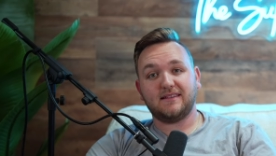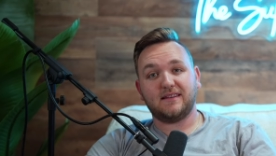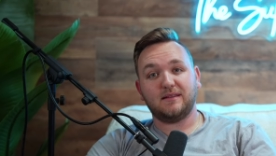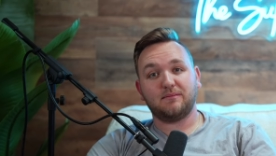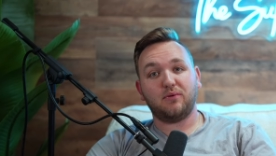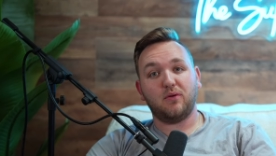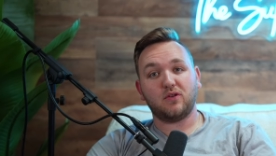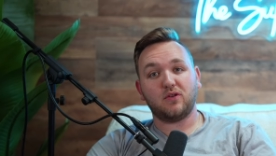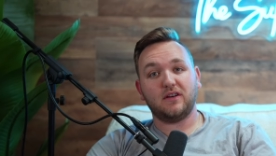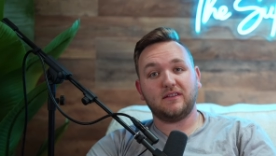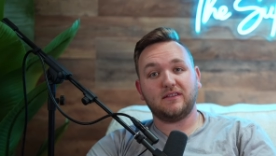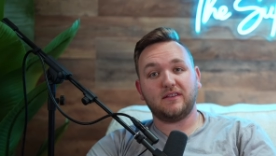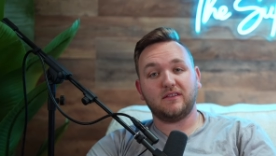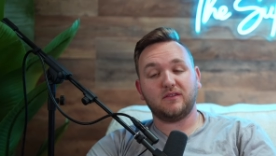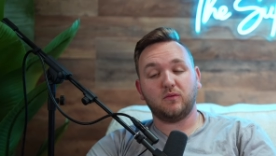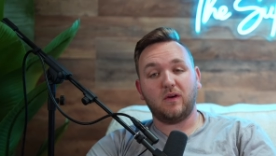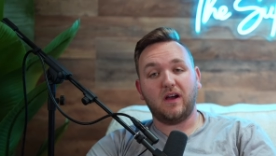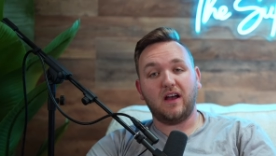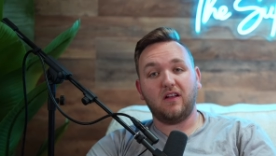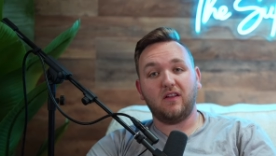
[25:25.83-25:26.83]
support us
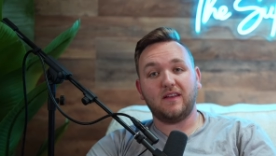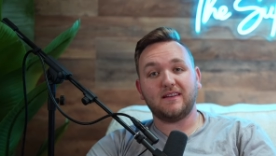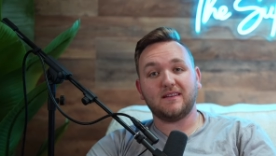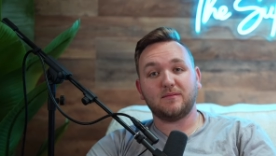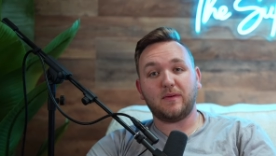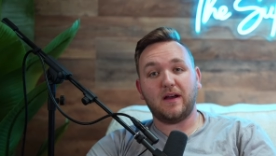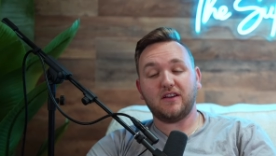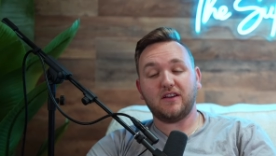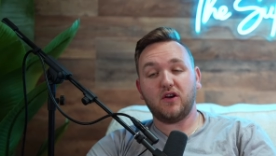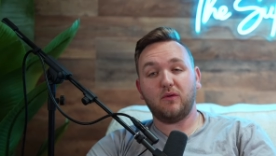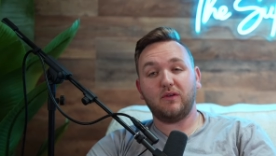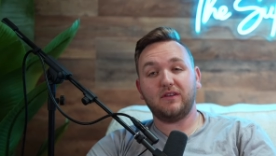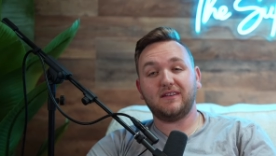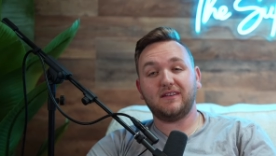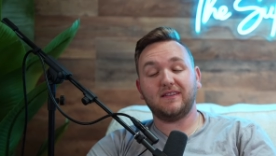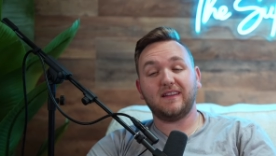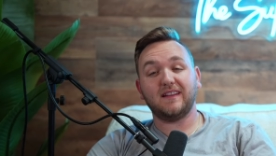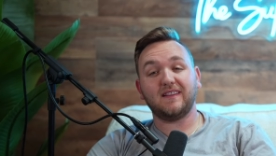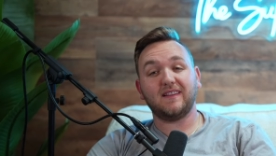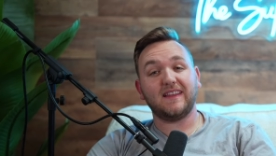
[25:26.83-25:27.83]
as well is by going
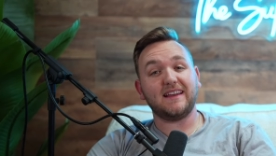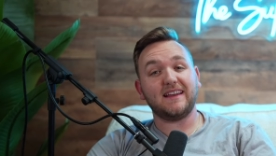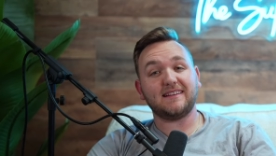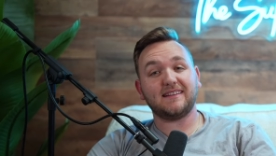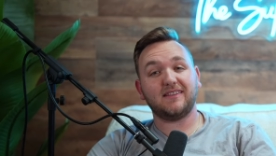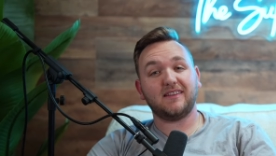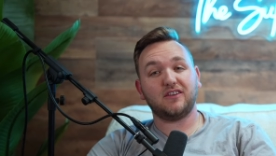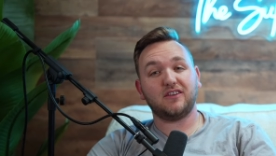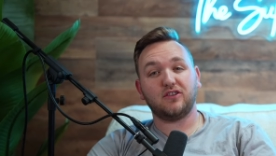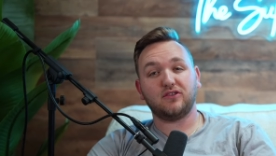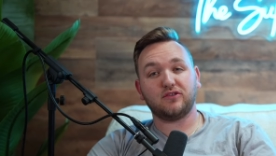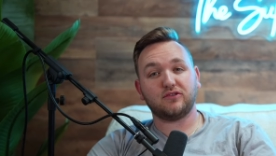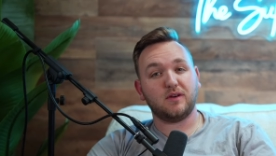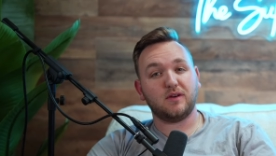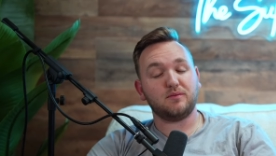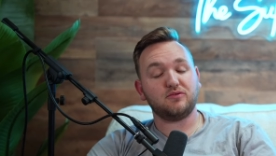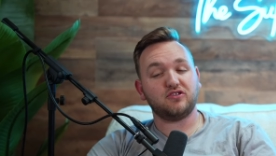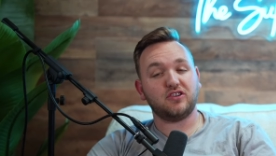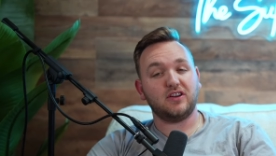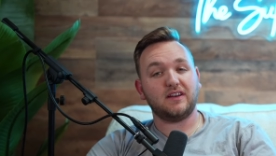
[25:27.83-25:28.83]
to the links in the
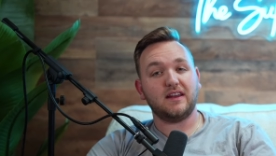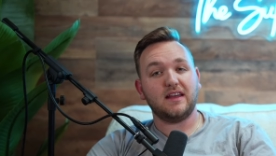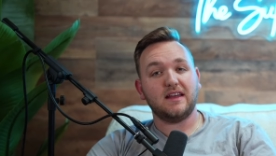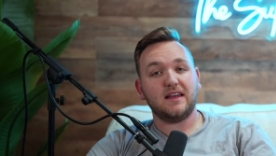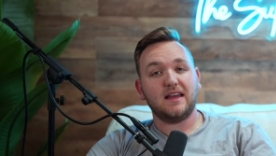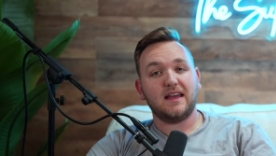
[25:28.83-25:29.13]
description.